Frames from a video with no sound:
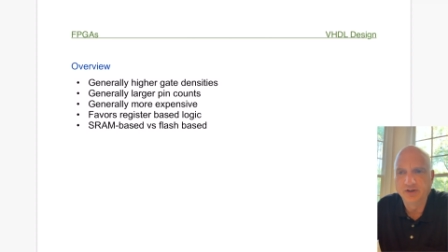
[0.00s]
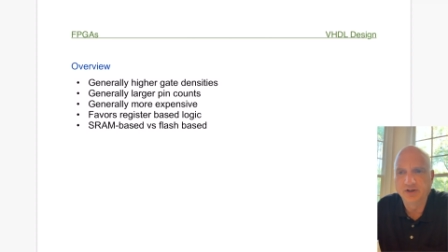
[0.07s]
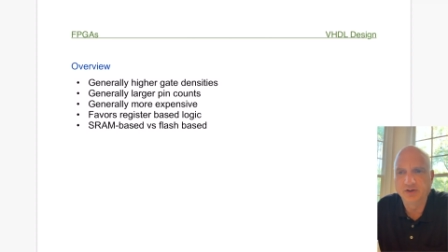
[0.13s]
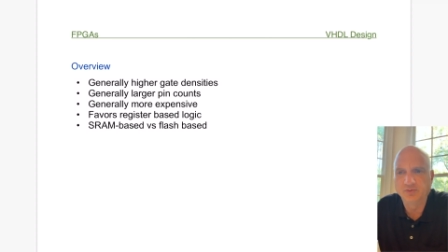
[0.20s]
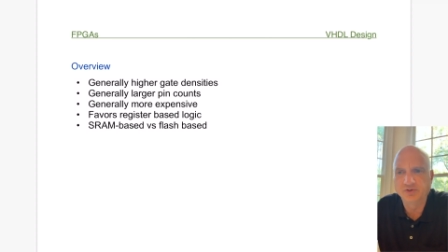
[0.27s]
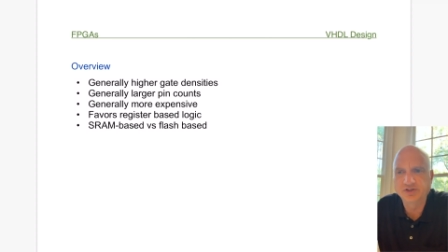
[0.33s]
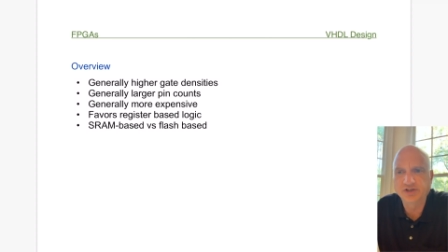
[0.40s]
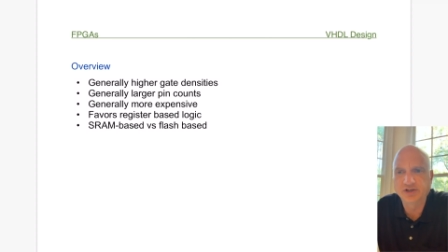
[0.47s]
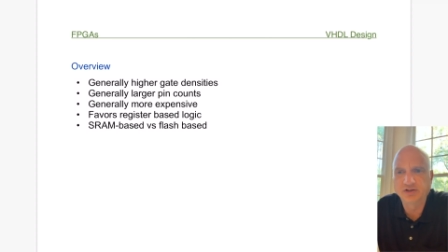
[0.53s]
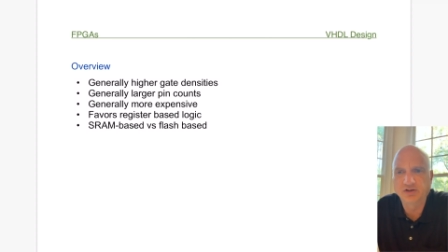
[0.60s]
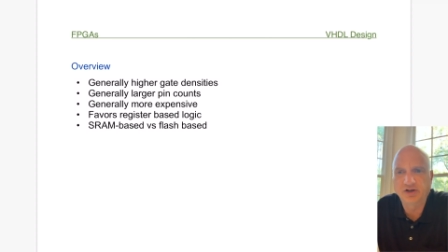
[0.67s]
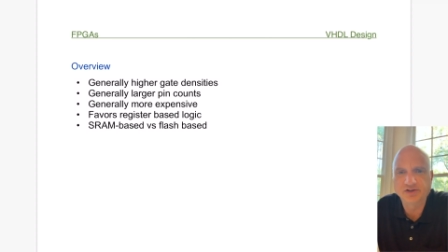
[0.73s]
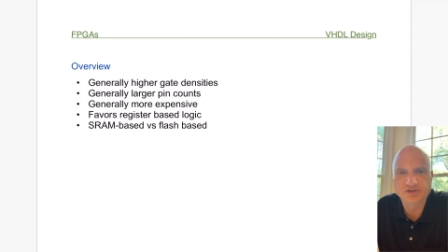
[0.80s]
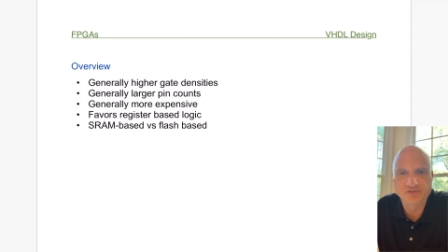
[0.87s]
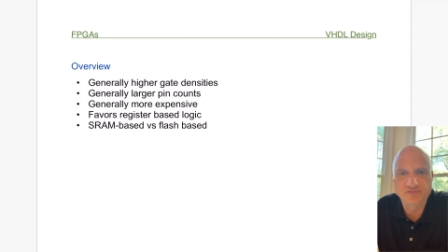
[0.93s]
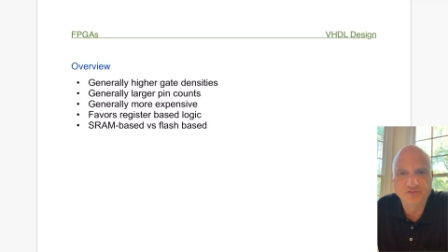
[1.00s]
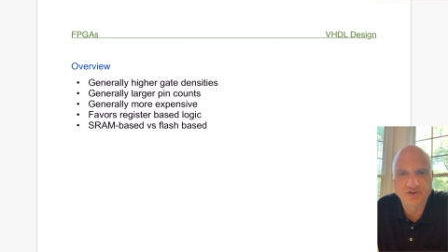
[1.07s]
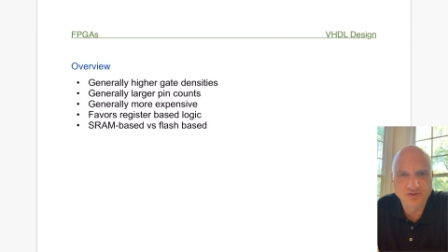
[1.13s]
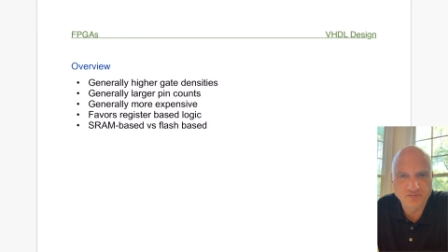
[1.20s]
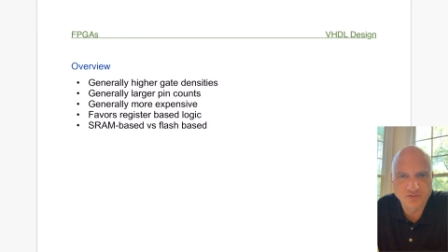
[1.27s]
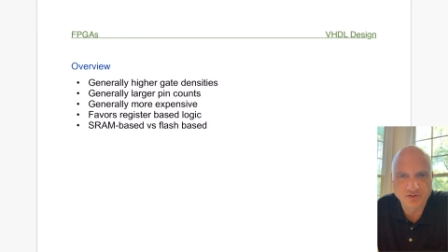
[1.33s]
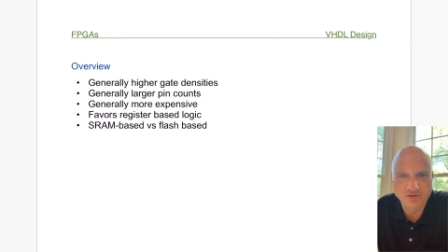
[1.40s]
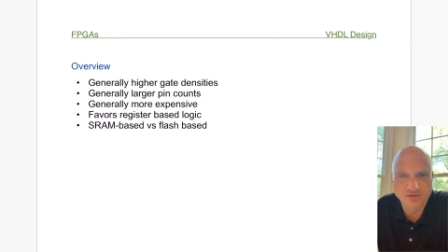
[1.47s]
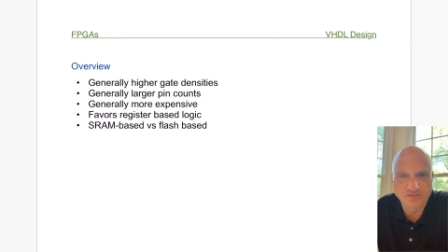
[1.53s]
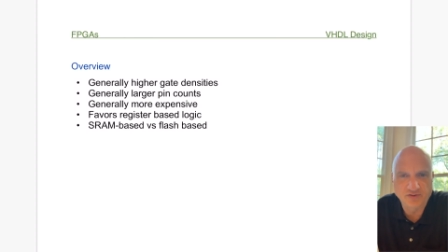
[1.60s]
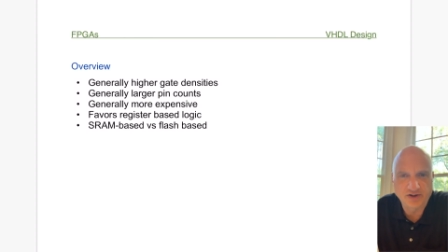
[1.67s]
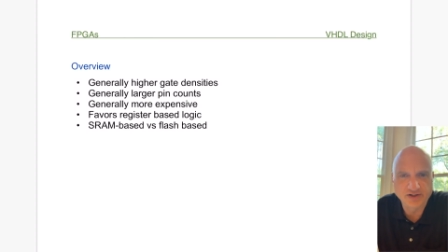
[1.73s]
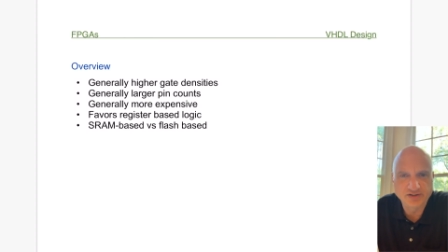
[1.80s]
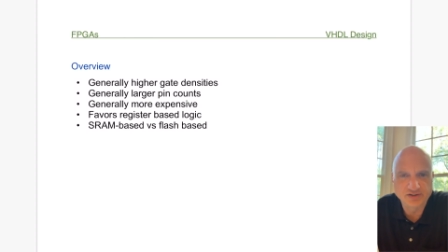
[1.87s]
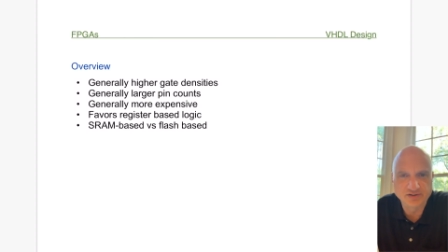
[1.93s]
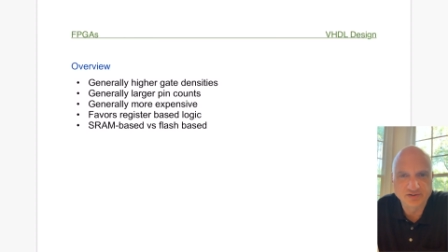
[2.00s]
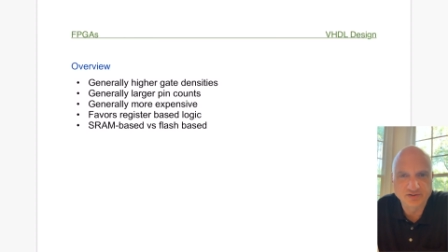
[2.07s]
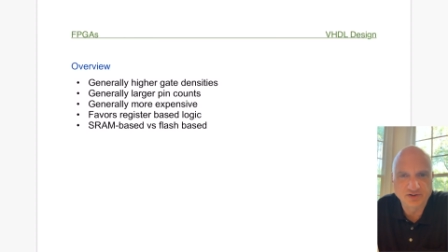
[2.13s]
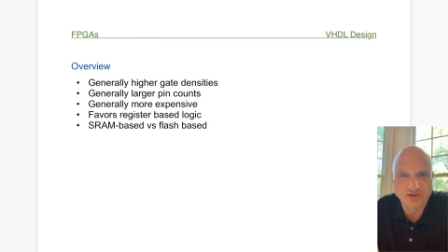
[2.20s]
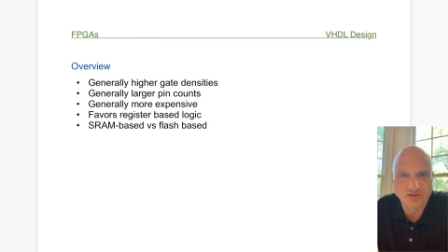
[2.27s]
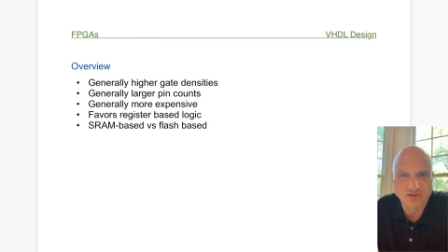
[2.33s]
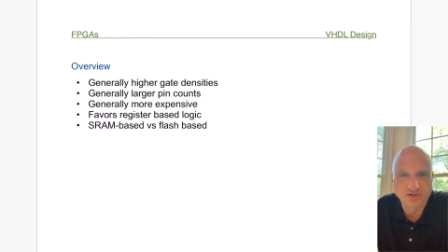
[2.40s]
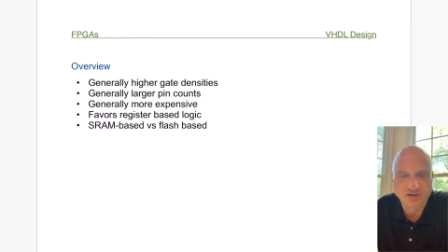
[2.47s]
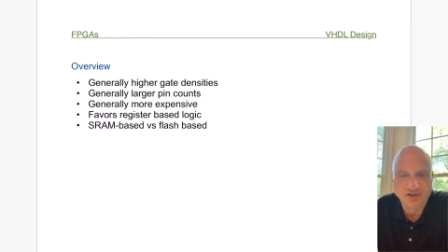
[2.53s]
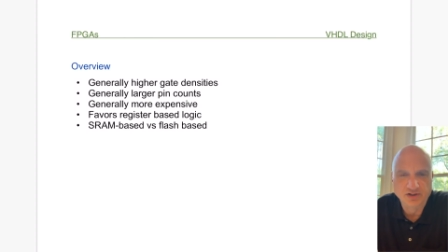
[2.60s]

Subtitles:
And we're seeing lots of different devices that are